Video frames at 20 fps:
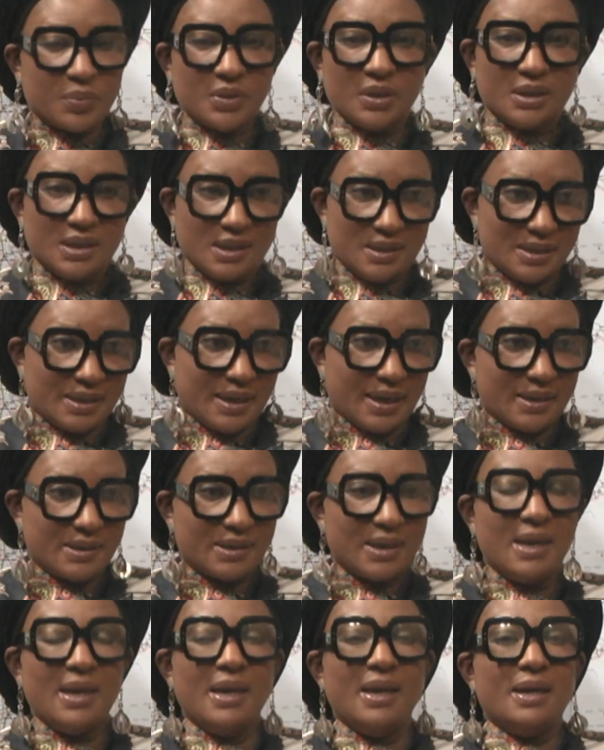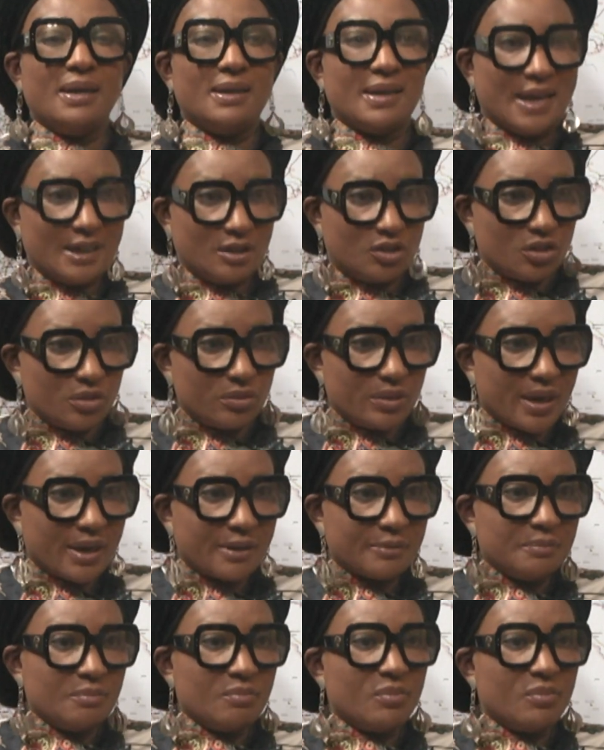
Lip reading: in this case Nigeria,